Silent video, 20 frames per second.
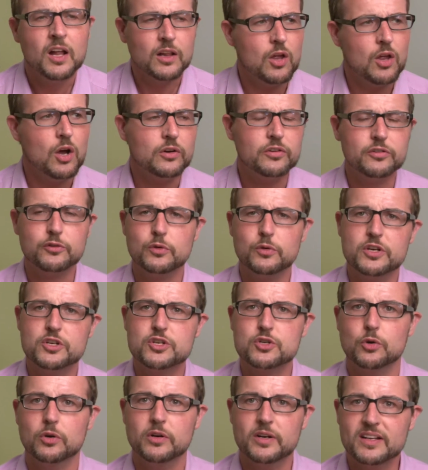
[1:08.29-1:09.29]
Long story
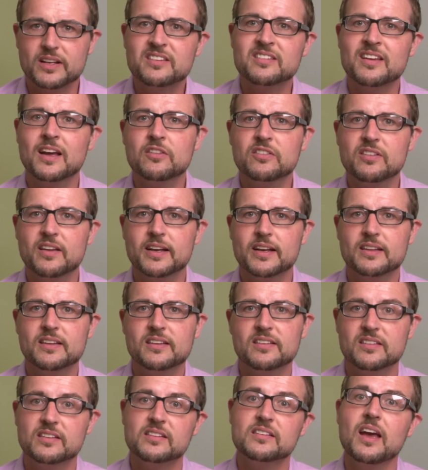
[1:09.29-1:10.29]
short, it sounds like
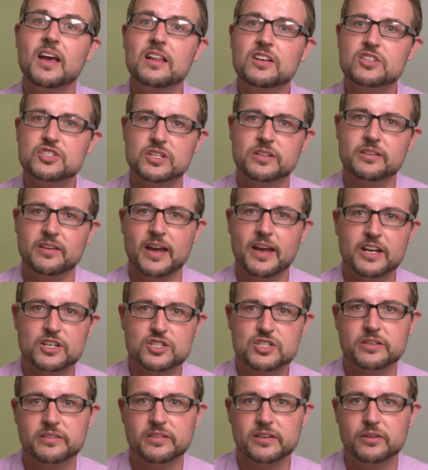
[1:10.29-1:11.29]
these intelligence
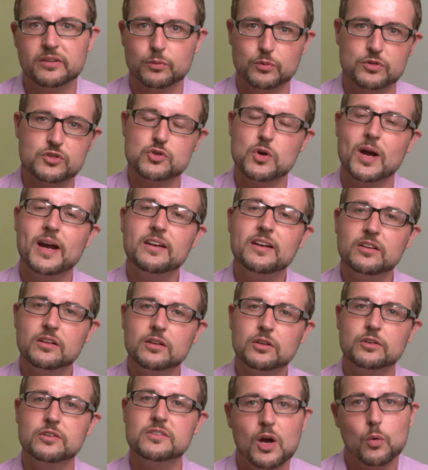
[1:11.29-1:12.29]
agencies were trying to
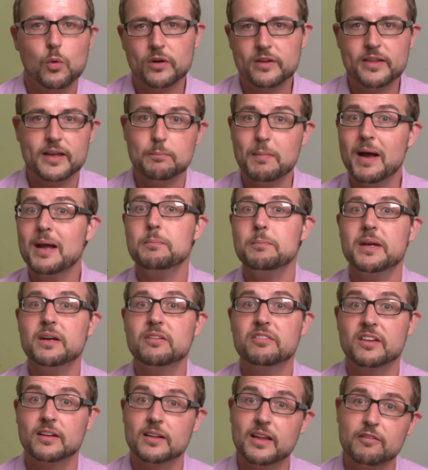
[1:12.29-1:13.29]
learn where they might be
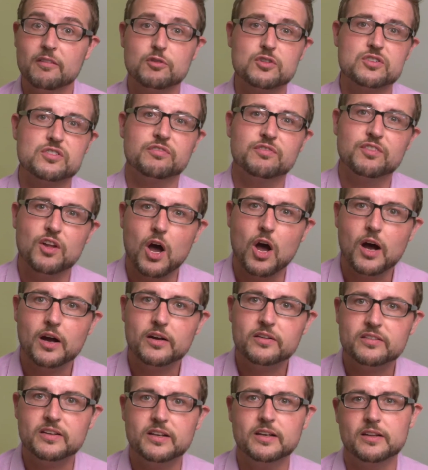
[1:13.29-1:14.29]
able to leverage
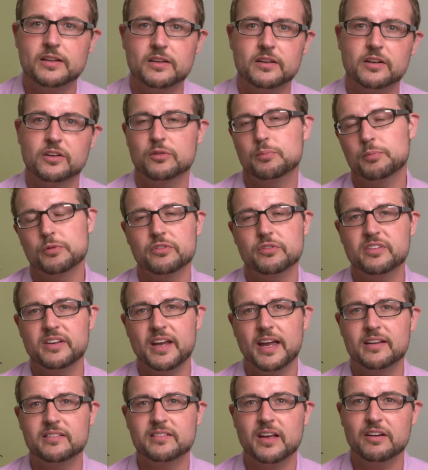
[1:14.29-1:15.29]
flaws in the
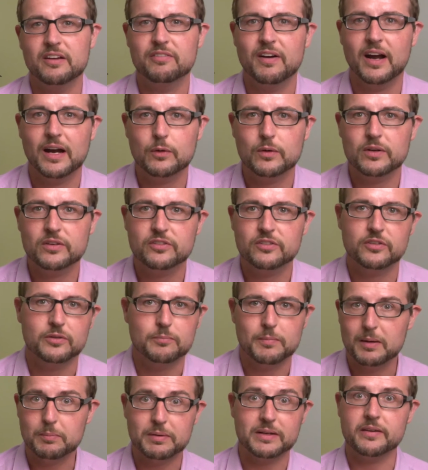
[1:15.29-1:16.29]
Kaspersky antivirus to
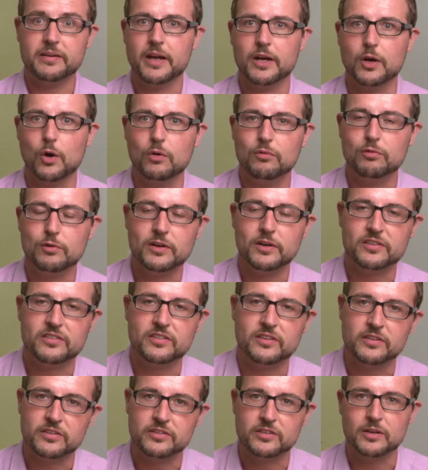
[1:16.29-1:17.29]
maybe take over a
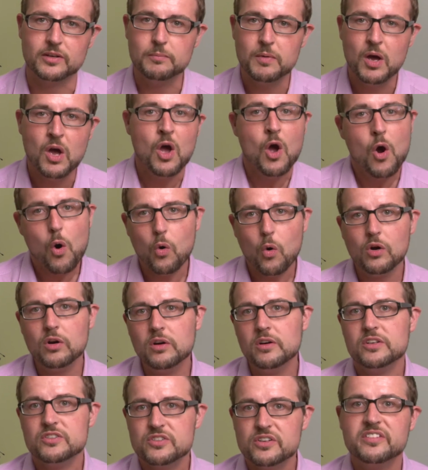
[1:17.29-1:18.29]
system,
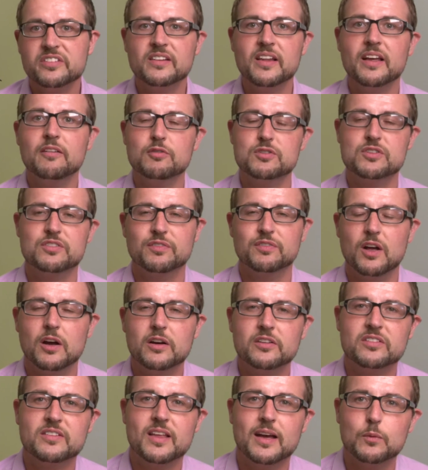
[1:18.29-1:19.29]
or just leverage
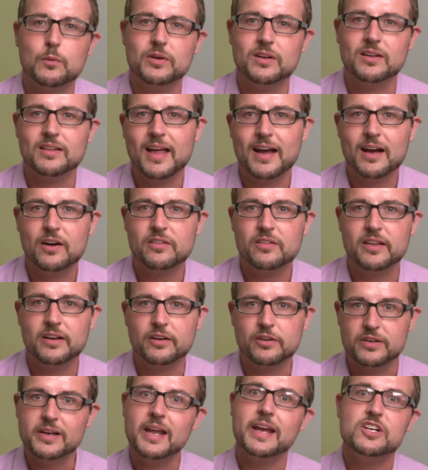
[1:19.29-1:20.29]
flaws that would allow
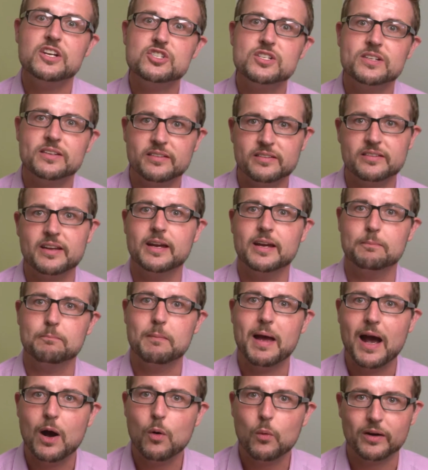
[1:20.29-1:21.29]
their nation-state
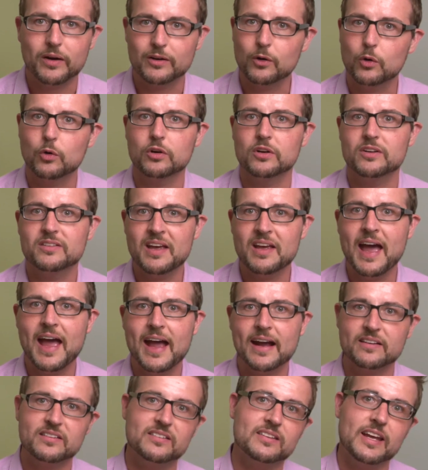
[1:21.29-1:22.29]
malware or
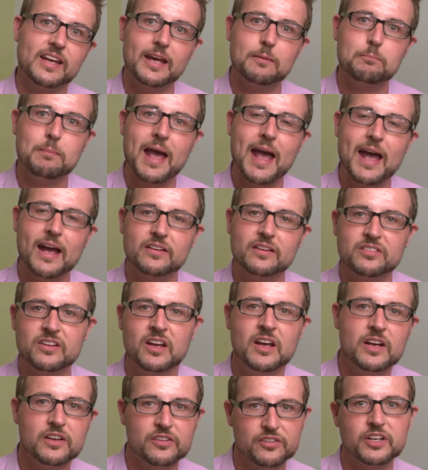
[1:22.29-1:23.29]
attacks to get past
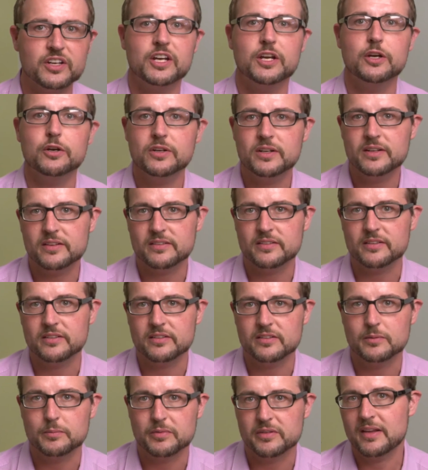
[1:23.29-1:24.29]
security
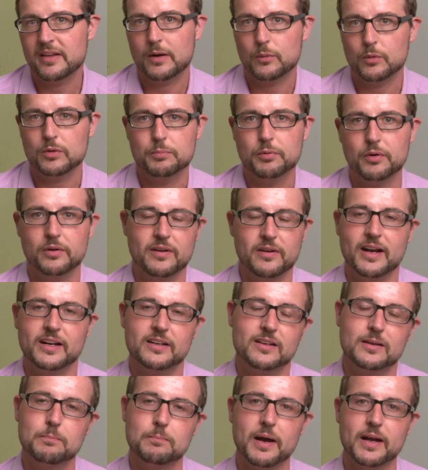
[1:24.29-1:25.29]
systems that were
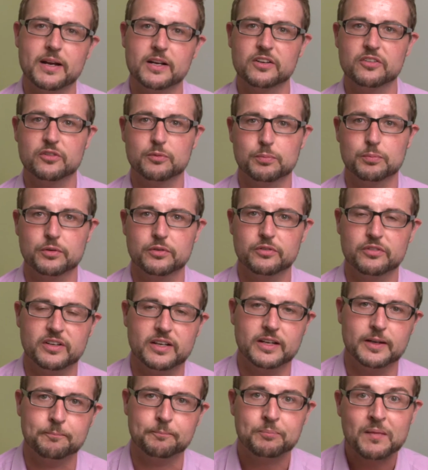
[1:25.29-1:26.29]
protected by
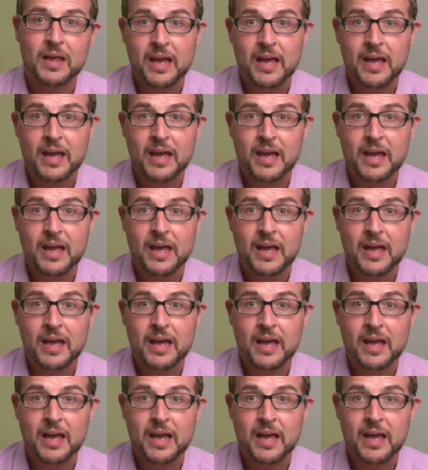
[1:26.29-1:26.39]
Kaspersky.